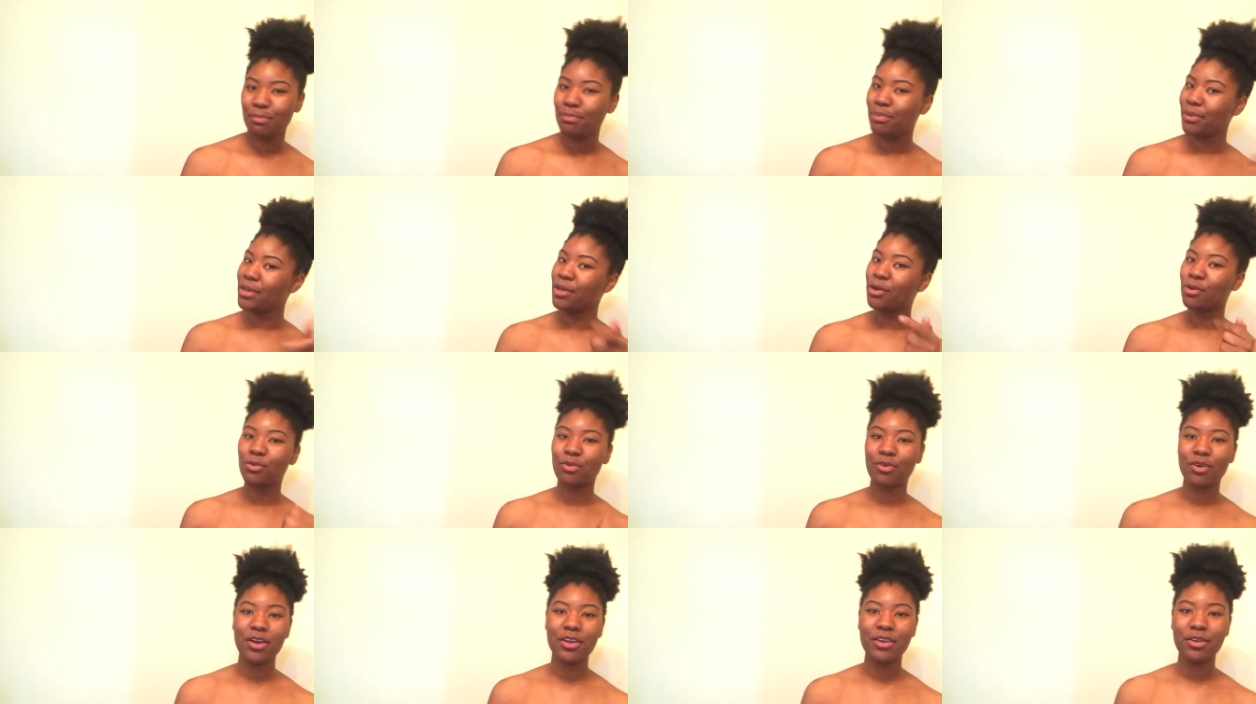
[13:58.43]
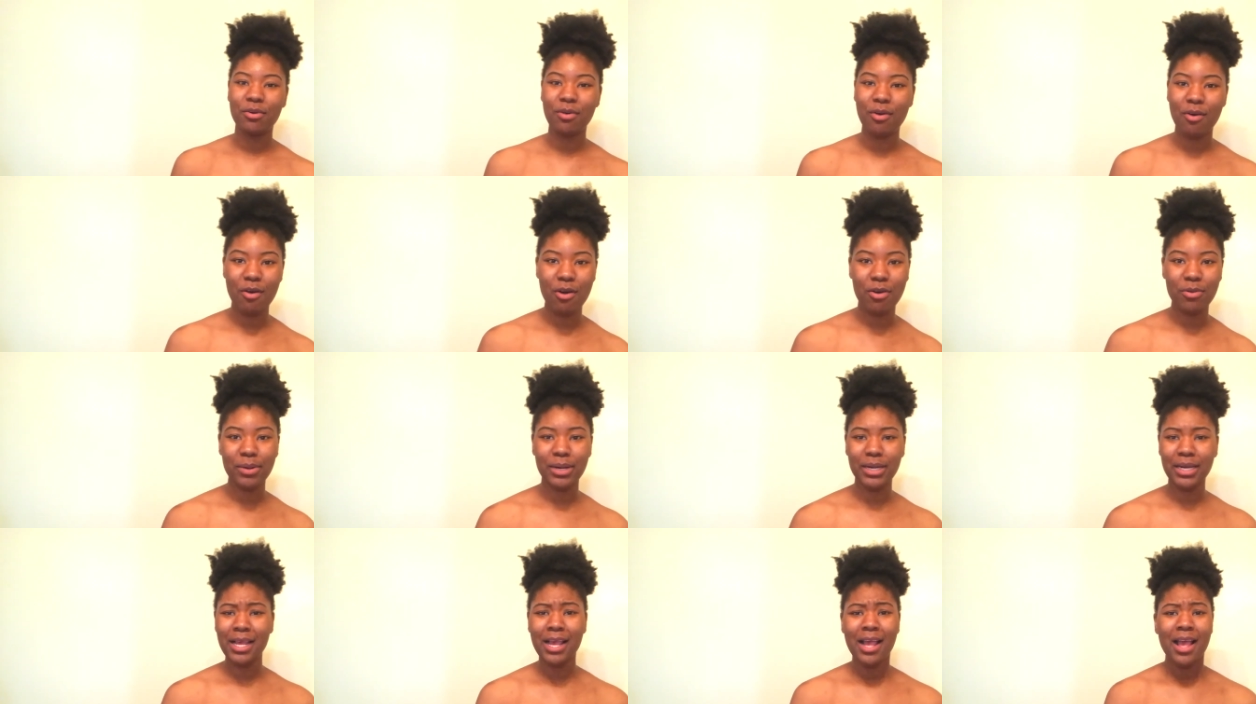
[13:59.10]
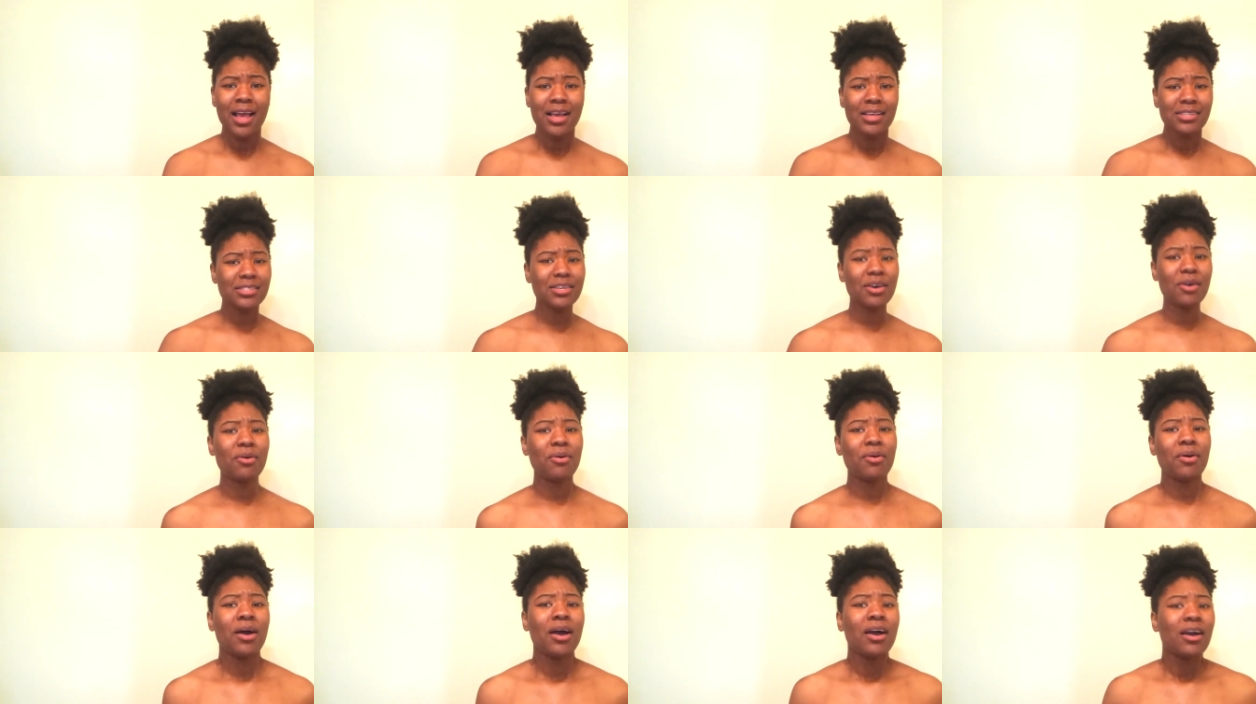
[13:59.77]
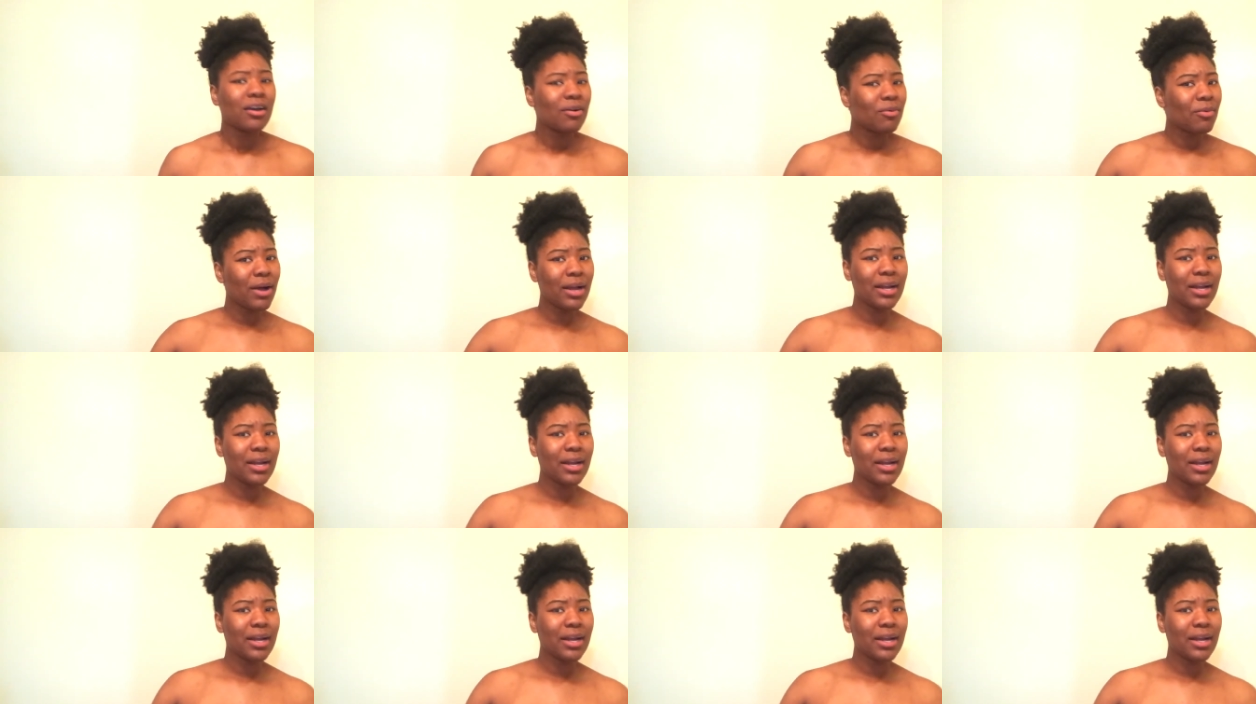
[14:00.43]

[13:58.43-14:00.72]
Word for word: be a royal already, so